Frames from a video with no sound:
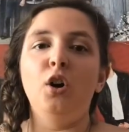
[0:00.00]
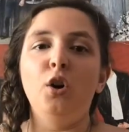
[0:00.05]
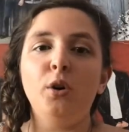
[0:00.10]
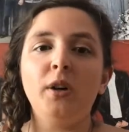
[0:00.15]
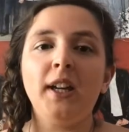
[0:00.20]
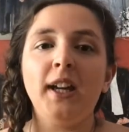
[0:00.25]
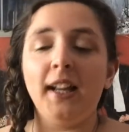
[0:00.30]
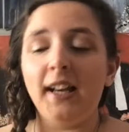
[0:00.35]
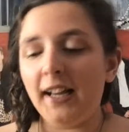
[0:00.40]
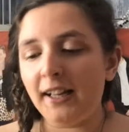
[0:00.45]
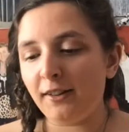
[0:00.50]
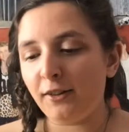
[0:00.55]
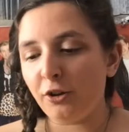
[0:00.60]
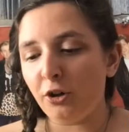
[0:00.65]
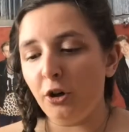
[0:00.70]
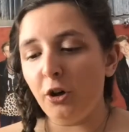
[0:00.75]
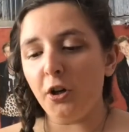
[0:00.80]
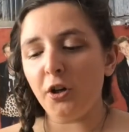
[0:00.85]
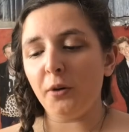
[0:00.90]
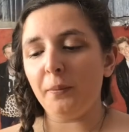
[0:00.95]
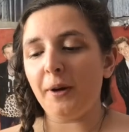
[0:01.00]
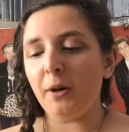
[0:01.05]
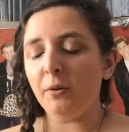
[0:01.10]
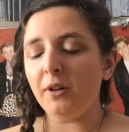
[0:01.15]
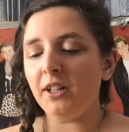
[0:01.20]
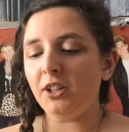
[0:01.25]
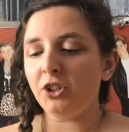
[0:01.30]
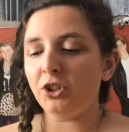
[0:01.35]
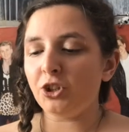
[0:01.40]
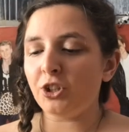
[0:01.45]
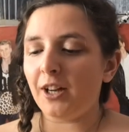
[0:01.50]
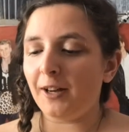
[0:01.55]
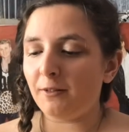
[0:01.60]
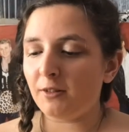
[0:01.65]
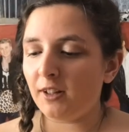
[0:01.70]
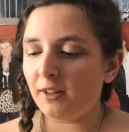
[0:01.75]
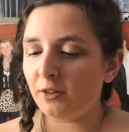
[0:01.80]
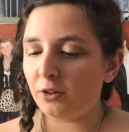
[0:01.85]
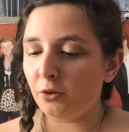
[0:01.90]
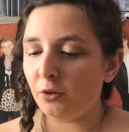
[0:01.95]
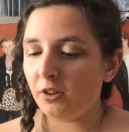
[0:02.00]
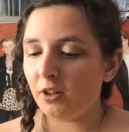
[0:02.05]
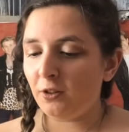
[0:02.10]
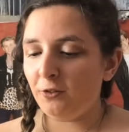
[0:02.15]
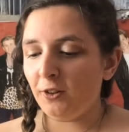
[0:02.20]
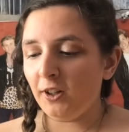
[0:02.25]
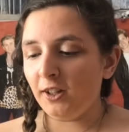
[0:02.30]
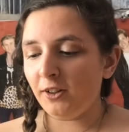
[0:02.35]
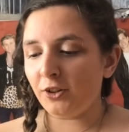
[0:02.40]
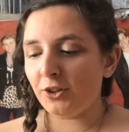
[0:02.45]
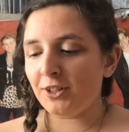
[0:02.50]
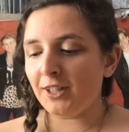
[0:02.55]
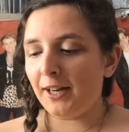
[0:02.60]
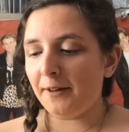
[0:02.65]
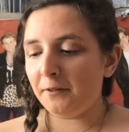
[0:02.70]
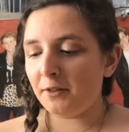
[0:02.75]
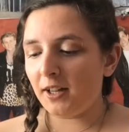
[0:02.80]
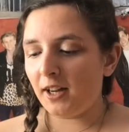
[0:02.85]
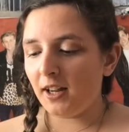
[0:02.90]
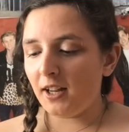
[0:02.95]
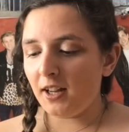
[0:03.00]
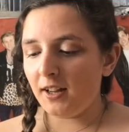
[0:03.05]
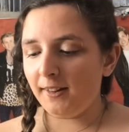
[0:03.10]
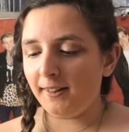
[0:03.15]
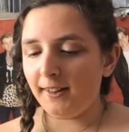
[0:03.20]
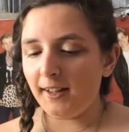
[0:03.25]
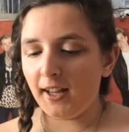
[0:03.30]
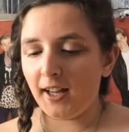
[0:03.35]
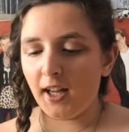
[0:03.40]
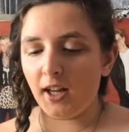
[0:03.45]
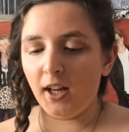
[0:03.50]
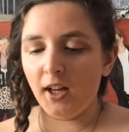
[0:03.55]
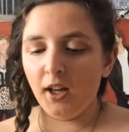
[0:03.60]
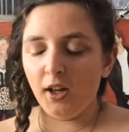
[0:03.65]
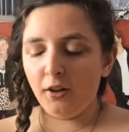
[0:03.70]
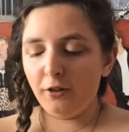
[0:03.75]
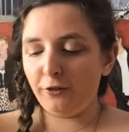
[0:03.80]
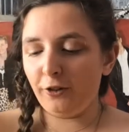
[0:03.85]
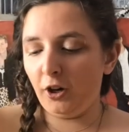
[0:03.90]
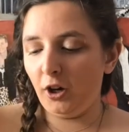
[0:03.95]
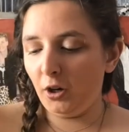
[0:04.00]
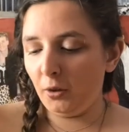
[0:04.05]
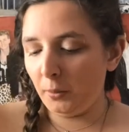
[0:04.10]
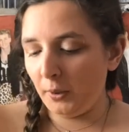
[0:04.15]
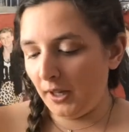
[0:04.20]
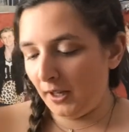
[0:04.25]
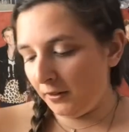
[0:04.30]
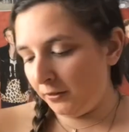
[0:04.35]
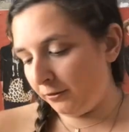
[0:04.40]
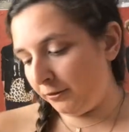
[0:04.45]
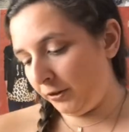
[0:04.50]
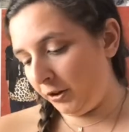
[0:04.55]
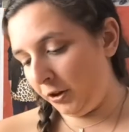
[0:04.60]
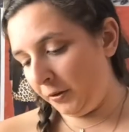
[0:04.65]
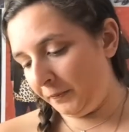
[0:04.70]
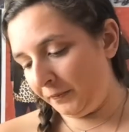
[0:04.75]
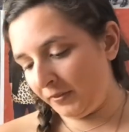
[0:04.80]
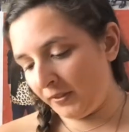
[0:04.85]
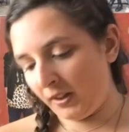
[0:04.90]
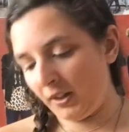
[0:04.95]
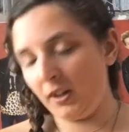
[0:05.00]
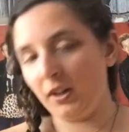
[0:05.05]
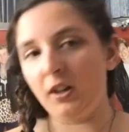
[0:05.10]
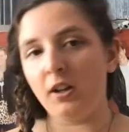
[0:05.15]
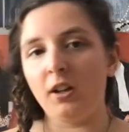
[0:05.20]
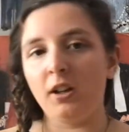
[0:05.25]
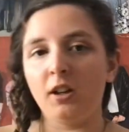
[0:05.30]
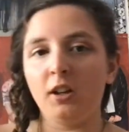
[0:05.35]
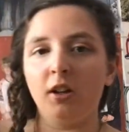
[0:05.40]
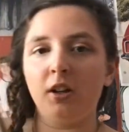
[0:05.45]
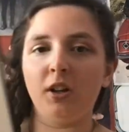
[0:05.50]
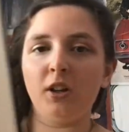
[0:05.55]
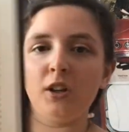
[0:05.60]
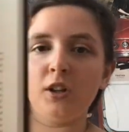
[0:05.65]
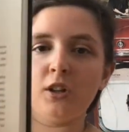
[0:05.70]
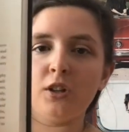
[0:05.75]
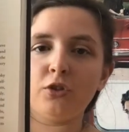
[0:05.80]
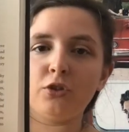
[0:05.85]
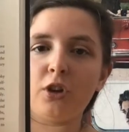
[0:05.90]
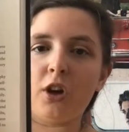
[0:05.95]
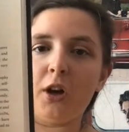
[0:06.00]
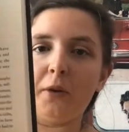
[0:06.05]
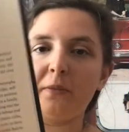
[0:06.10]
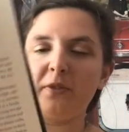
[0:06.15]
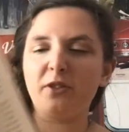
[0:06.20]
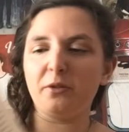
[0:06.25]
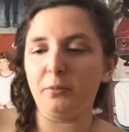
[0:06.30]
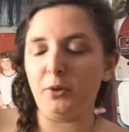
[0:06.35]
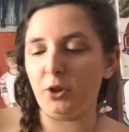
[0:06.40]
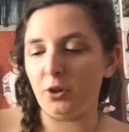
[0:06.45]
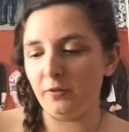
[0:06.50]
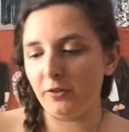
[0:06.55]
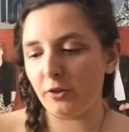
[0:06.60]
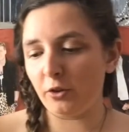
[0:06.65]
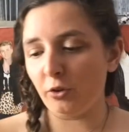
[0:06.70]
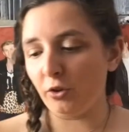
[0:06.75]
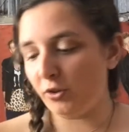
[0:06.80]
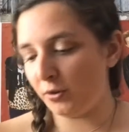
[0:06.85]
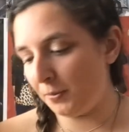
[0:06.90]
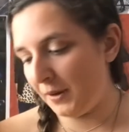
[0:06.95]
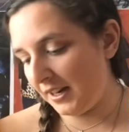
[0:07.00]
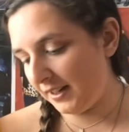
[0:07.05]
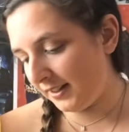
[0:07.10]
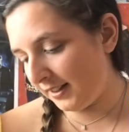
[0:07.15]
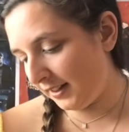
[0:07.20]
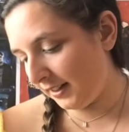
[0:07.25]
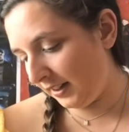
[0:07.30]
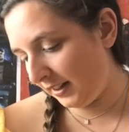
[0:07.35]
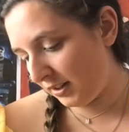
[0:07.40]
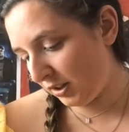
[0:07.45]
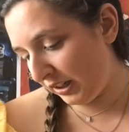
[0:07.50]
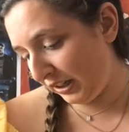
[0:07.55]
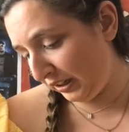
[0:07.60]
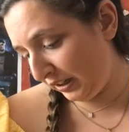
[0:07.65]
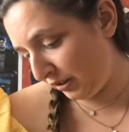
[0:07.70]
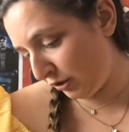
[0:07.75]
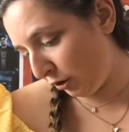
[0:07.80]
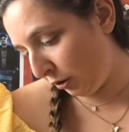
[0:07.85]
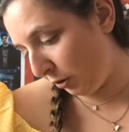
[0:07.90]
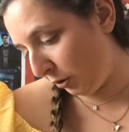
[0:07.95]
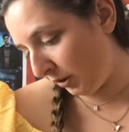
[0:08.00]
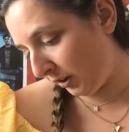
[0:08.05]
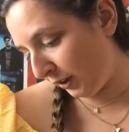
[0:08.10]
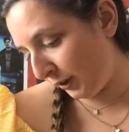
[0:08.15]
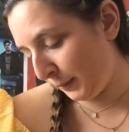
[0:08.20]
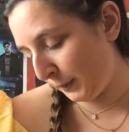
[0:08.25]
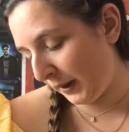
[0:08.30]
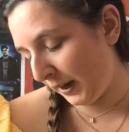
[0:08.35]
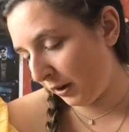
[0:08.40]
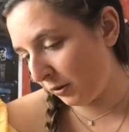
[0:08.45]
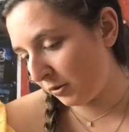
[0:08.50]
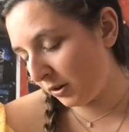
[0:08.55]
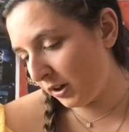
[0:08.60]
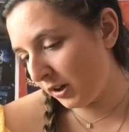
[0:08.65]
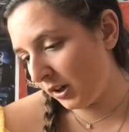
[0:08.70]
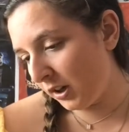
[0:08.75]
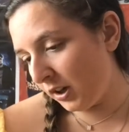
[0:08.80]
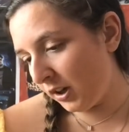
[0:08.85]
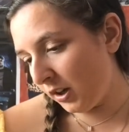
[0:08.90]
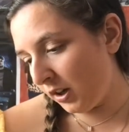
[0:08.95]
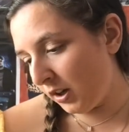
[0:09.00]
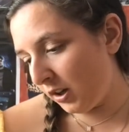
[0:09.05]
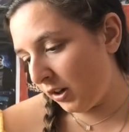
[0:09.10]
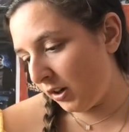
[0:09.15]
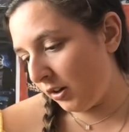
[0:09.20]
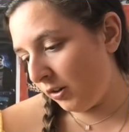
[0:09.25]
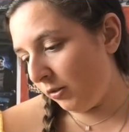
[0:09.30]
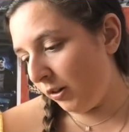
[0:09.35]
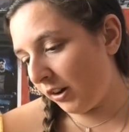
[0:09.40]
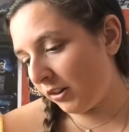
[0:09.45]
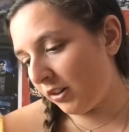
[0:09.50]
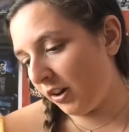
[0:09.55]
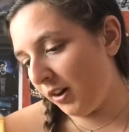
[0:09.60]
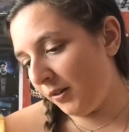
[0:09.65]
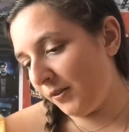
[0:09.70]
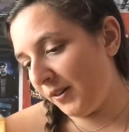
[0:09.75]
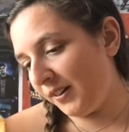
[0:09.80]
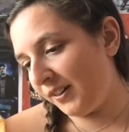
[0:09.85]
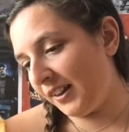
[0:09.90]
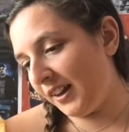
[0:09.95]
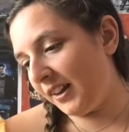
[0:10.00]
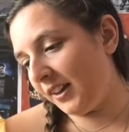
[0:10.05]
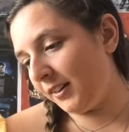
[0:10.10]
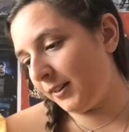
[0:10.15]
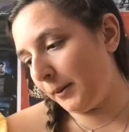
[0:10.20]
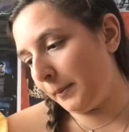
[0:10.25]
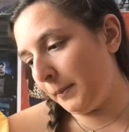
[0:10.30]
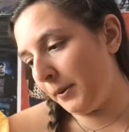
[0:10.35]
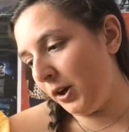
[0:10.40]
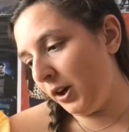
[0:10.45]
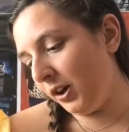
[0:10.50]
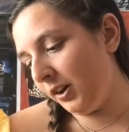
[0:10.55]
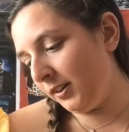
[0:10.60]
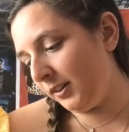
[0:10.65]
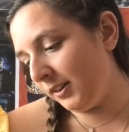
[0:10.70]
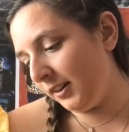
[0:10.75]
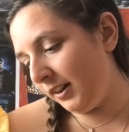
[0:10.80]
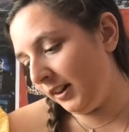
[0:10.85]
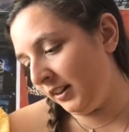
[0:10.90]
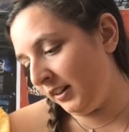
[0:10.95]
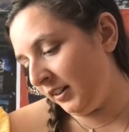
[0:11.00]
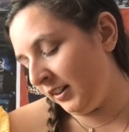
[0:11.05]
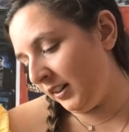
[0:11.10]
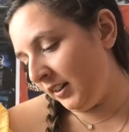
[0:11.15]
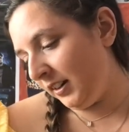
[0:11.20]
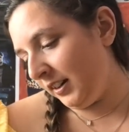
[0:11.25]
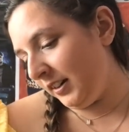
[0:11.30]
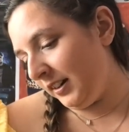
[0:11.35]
Okay, let's talk about each chapter. So the first chapter is a foreword from Tom's mum. So it's basically talking about what Tom was like as a person,